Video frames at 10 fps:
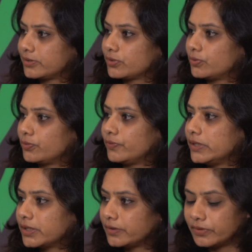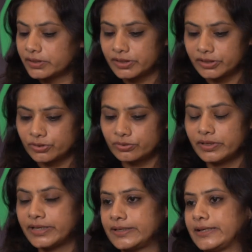So yeah. we convert it into
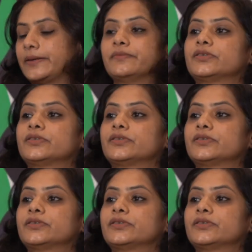enzymes.